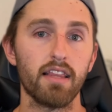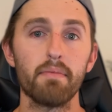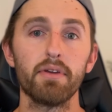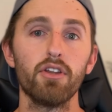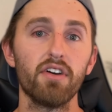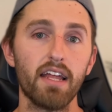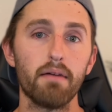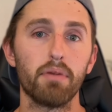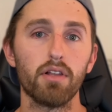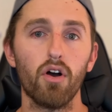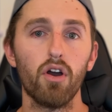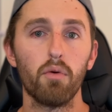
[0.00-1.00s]
Let me know down
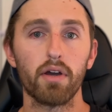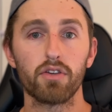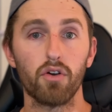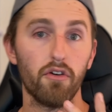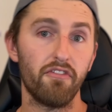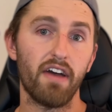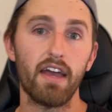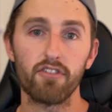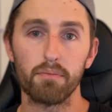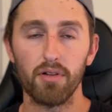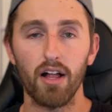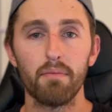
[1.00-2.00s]
below what your
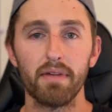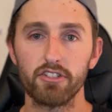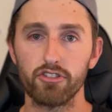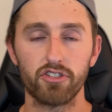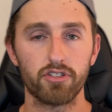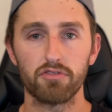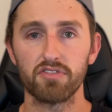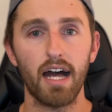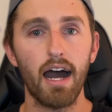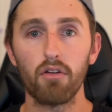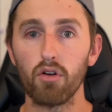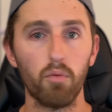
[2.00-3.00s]
favorite plyometric drills
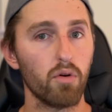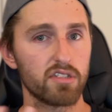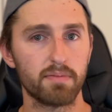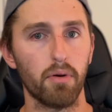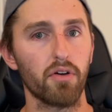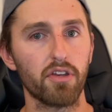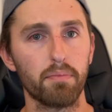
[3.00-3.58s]
are, or what sport you